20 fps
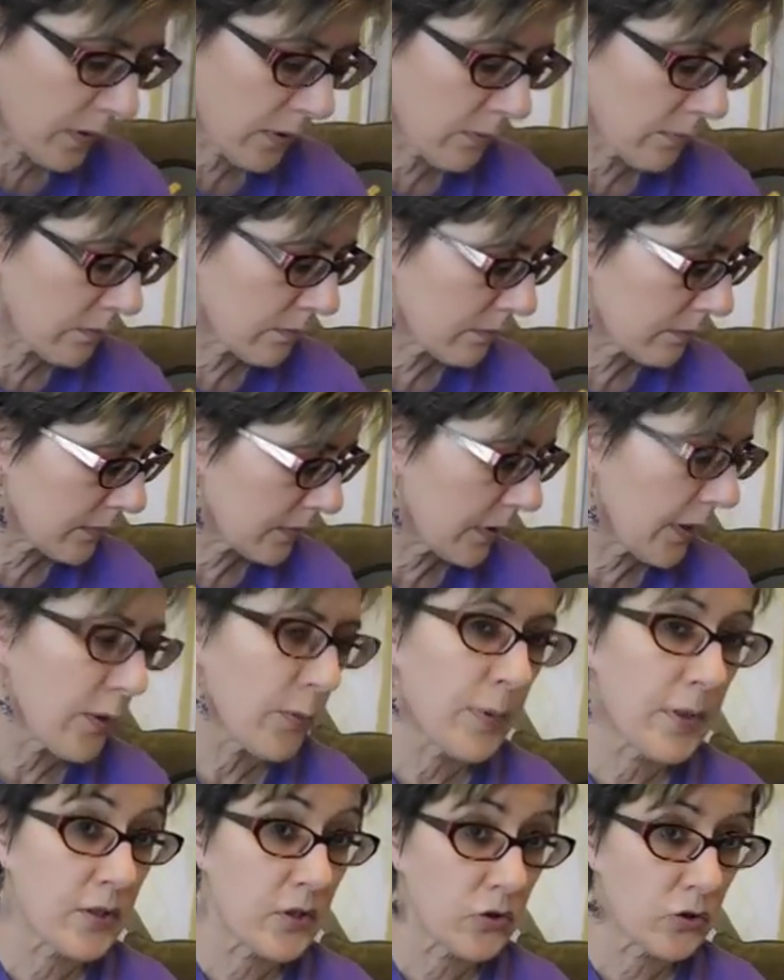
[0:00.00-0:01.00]
oh, another
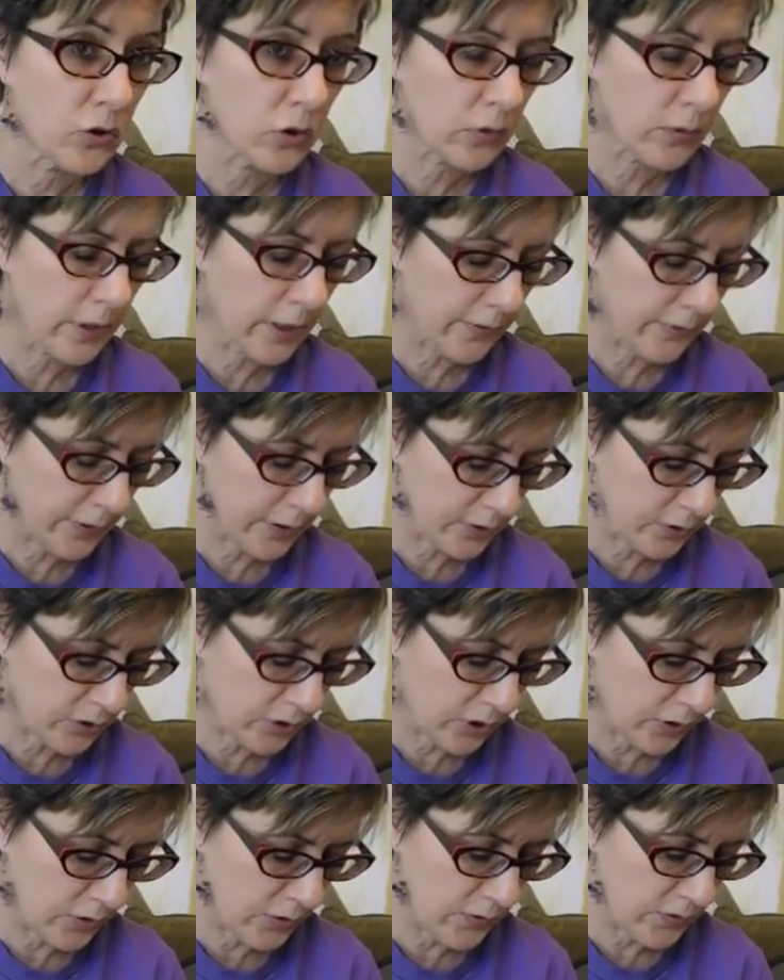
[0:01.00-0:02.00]
piece of jewelry I forgot to
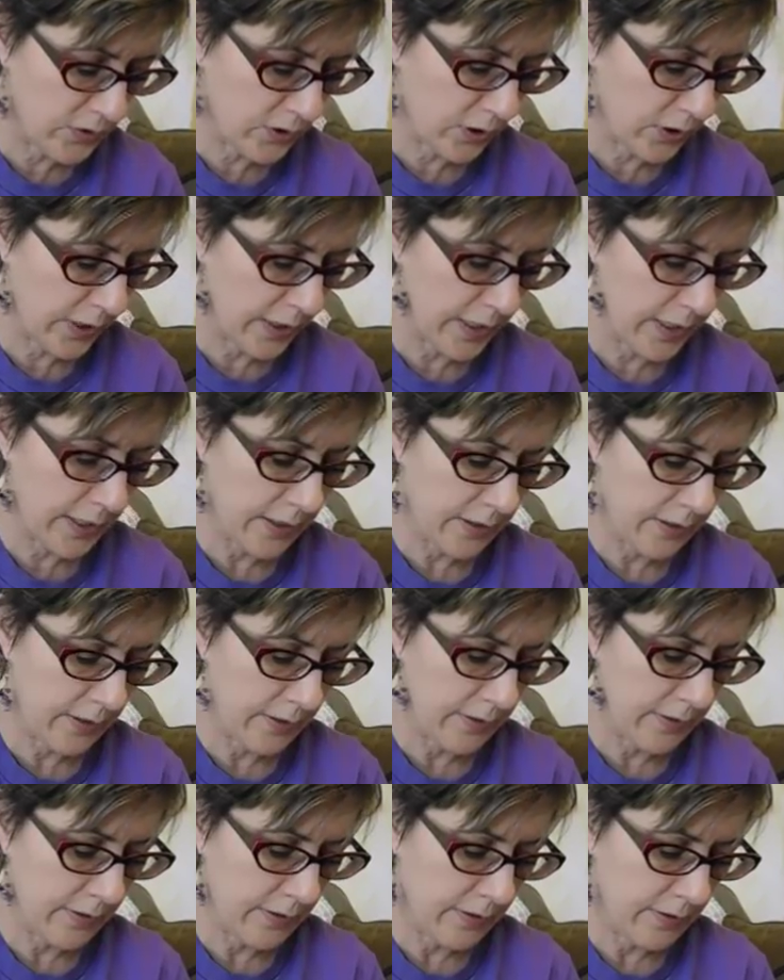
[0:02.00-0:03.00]
show you, sorry.
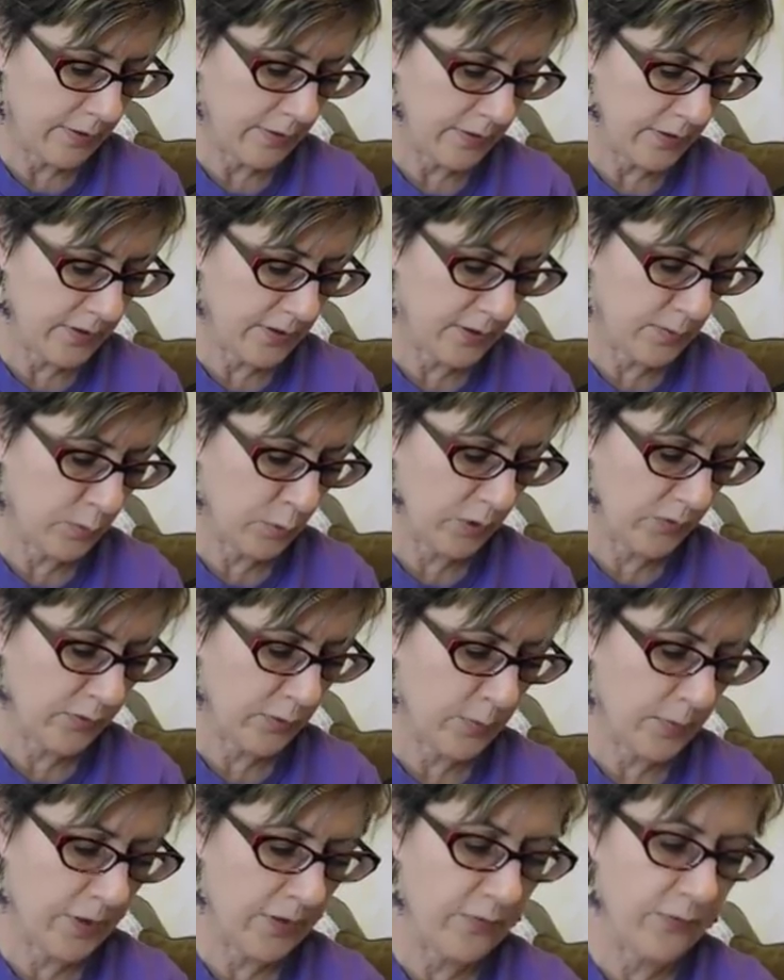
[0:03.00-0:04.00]
This is more
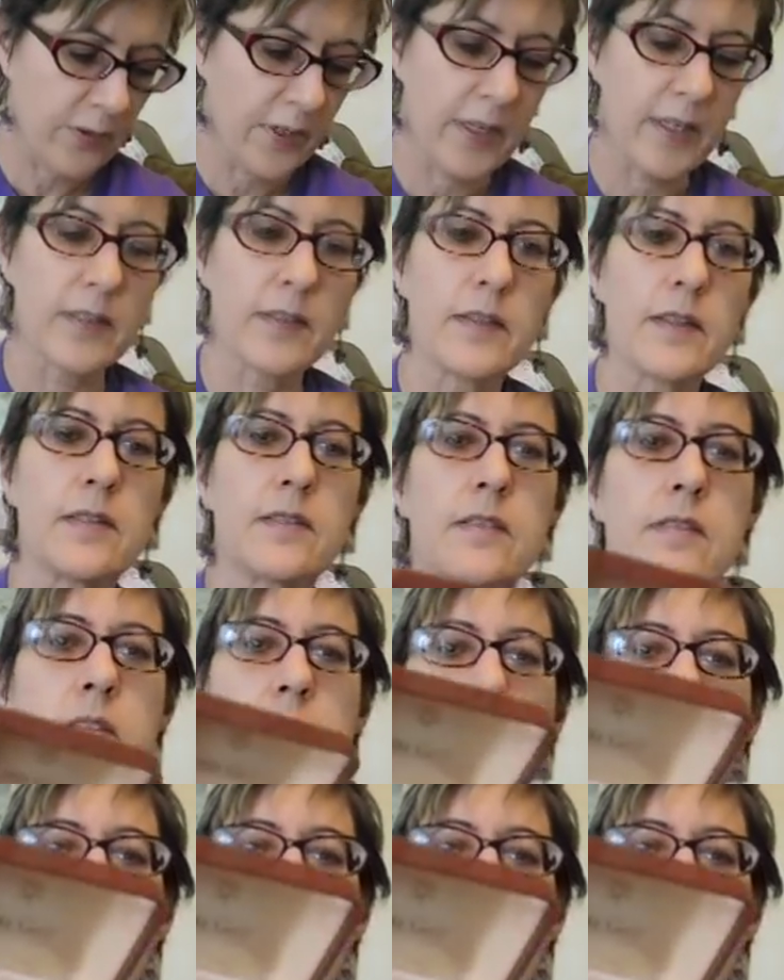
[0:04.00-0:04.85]
from my friend. This is a